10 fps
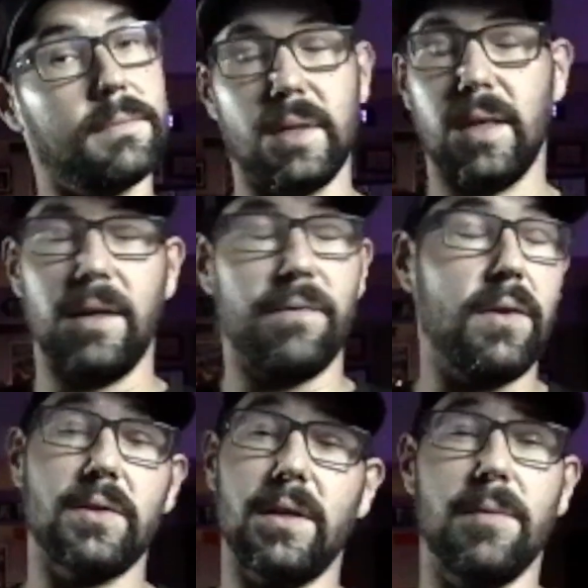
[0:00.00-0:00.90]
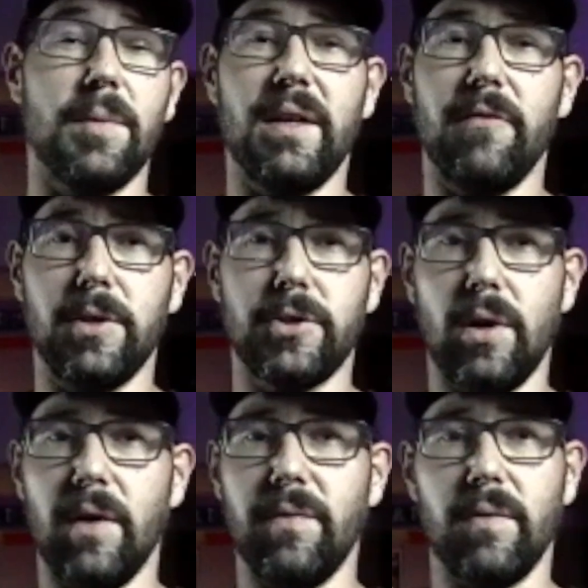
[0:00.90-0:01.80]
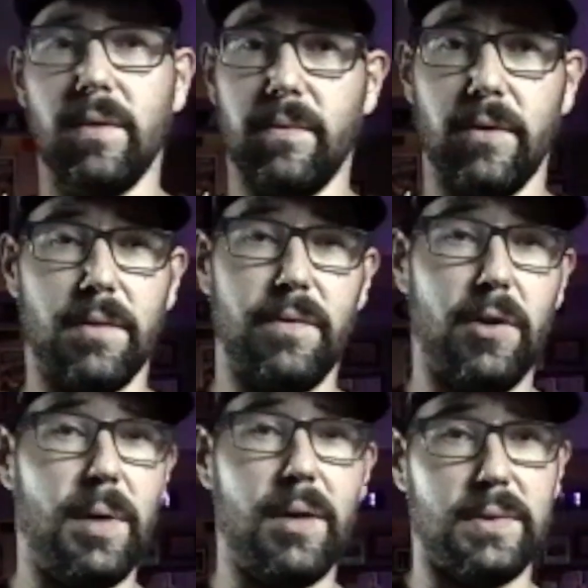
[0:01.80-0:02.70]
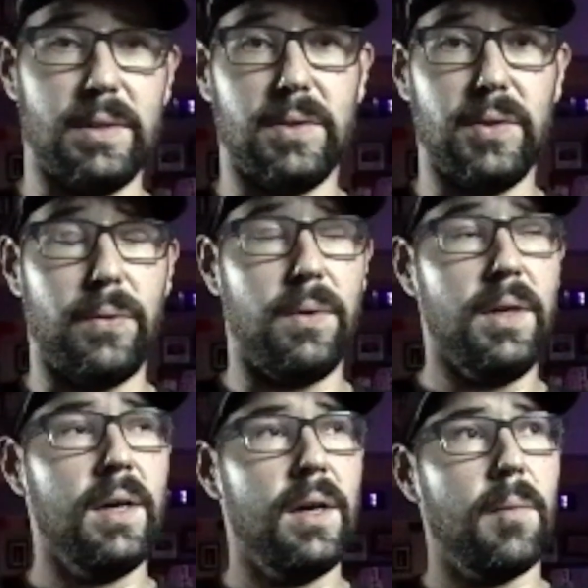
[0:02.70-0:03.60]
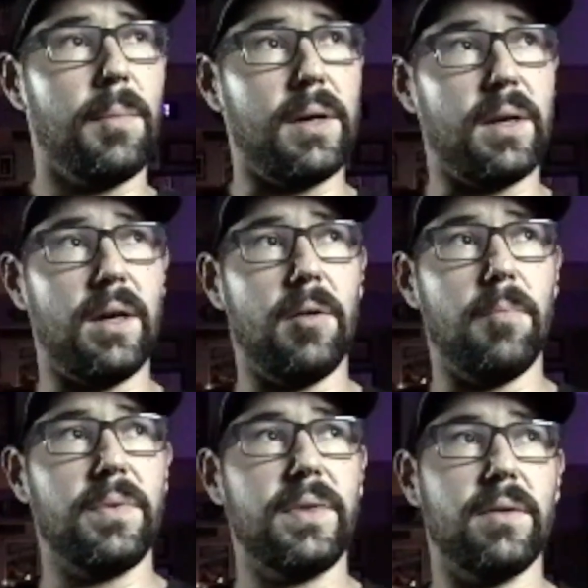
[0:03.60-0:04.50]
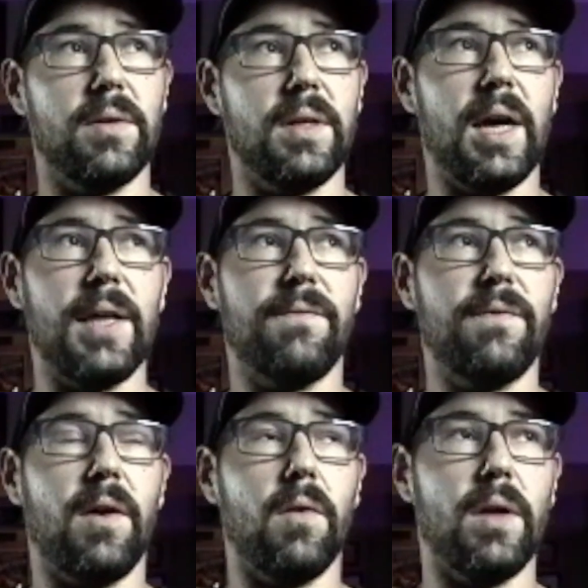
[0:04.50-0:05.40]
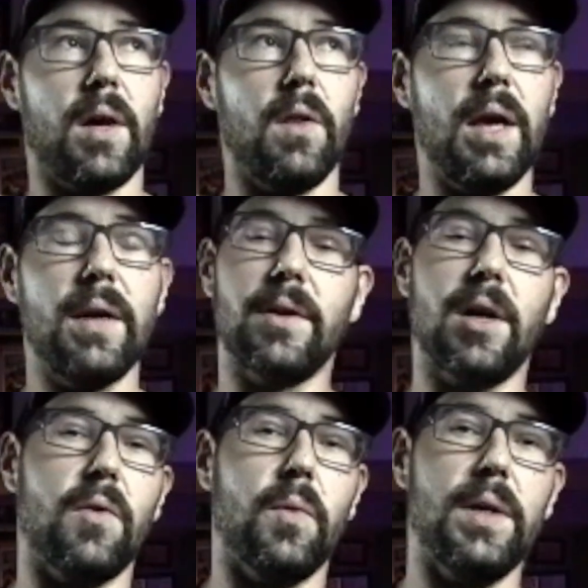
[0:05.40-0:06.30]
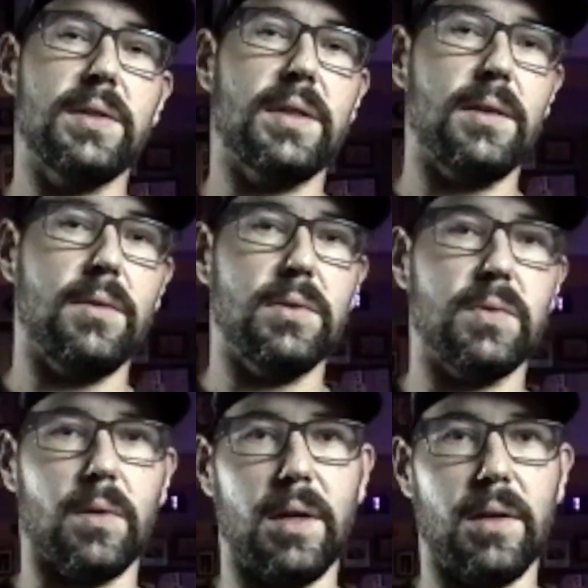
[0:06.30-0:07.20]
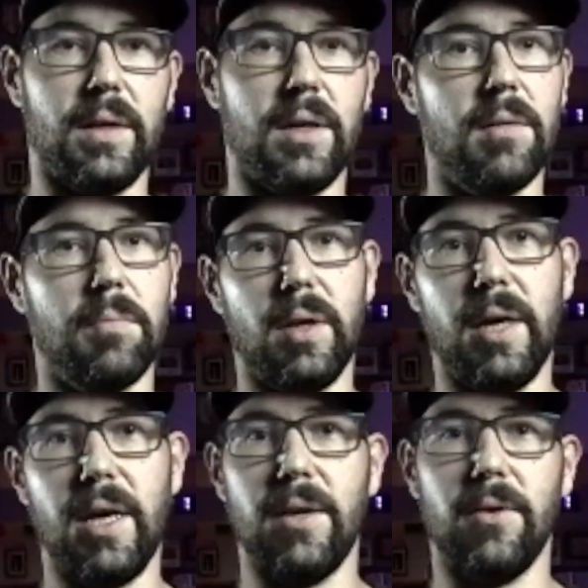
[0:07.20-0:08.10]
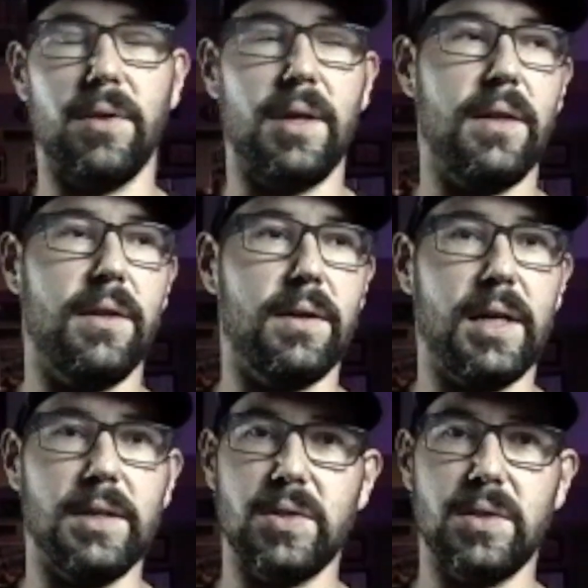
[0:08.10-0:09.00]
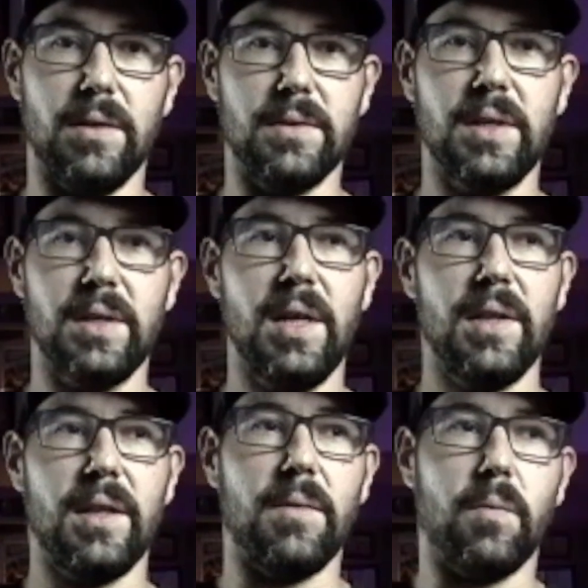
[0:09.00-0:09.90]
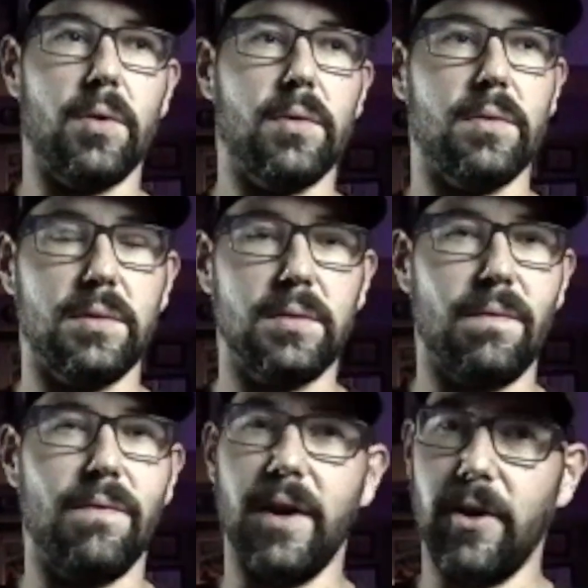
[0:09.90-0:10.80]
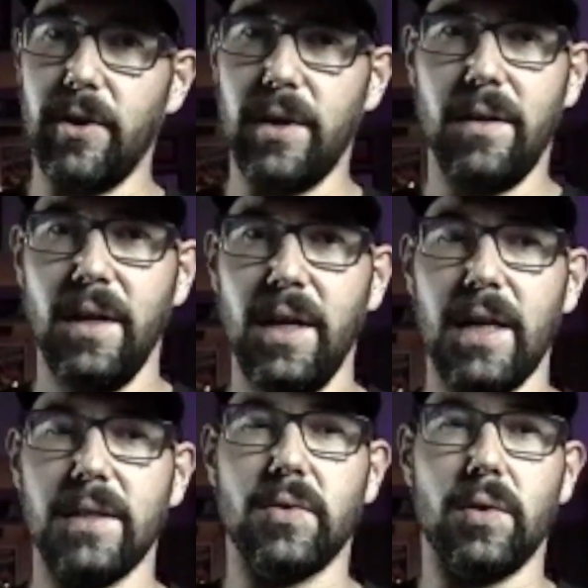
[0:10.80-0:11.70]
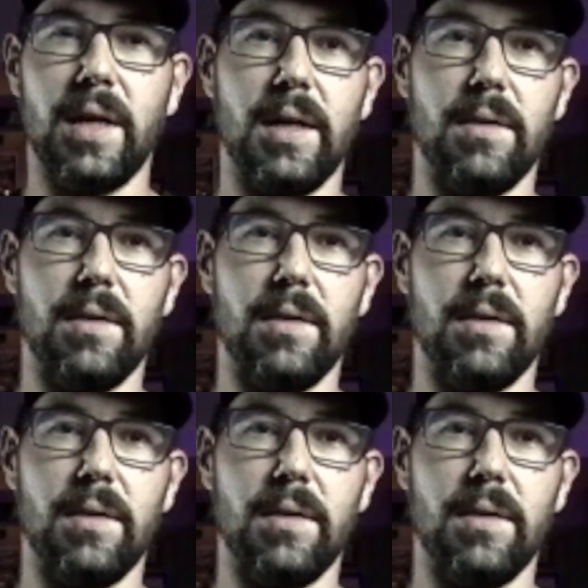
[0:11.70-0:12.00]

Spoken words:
If I looked like him, I'd have my shirt off in every freaking film I was into. But I felt like a lot of the cutaways that they used, or a lot of the gunplay, or the kind of stunts, they weren't varied, and so it kind of